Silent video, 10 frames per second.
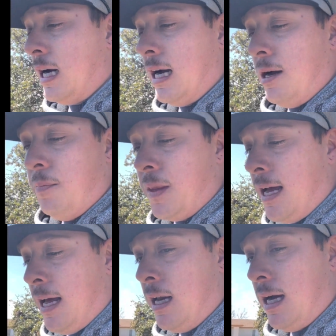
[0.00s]
And
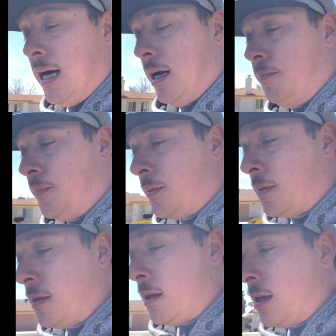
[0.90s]

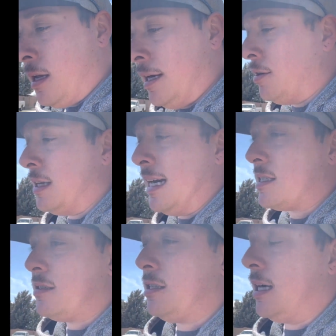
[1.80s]
here in the
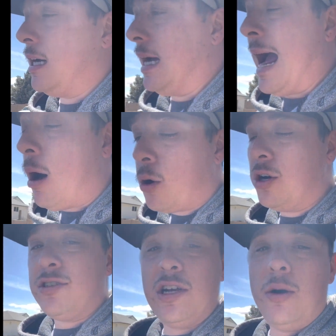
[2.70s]
next hour
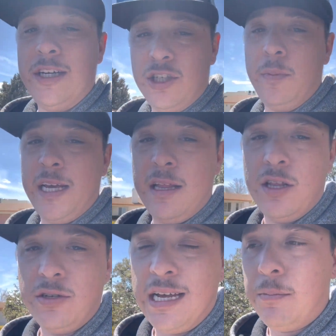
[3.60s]
or so, I should be getting
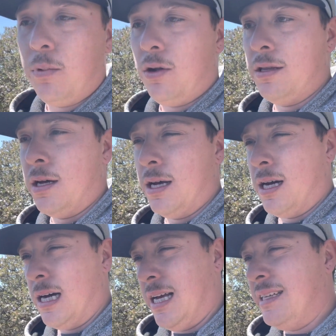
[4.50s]
those
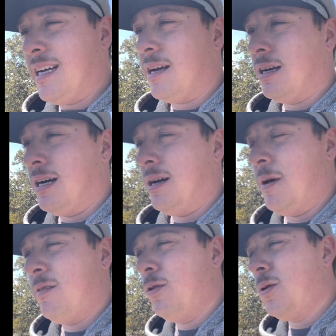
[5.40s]
intake
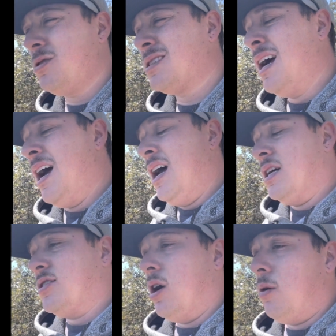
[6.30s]
manifold bolts.
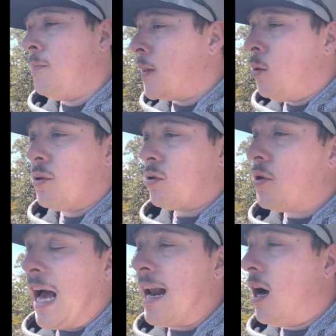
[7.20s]
So we'll throw
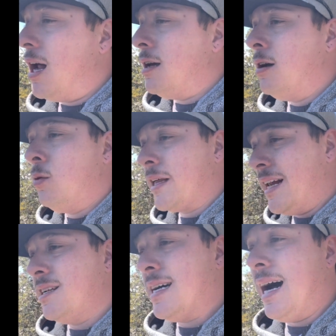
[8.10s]
that on. We'll
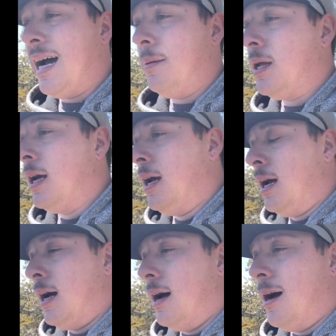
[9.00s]
get it timed
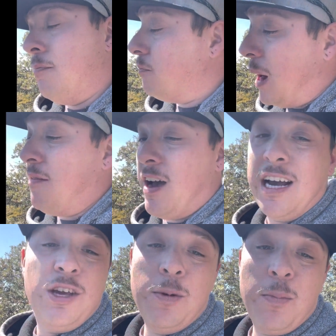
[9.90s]
by
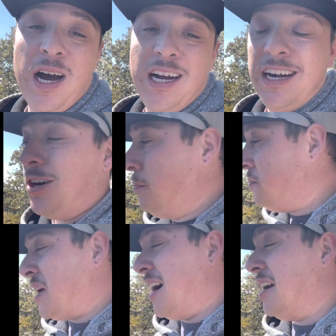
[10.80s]
vacuum and by ear.
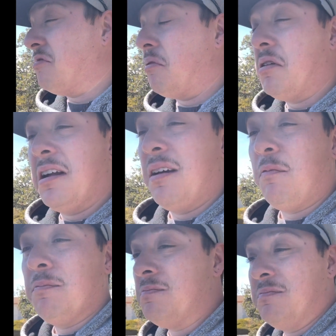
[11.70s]
I ain't throwing a
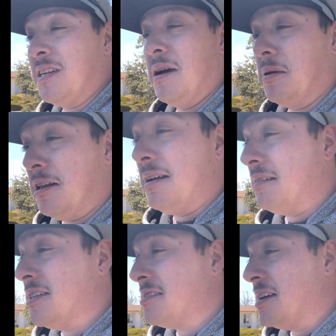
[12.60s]
dang timing light
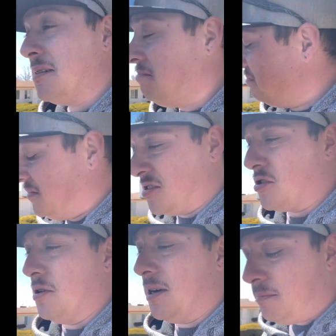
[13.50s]
on this thing.
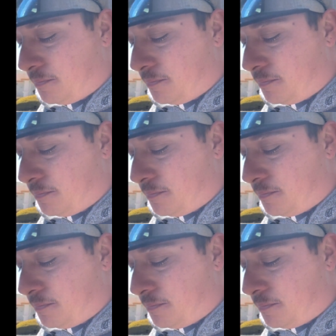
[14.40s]
Screw it.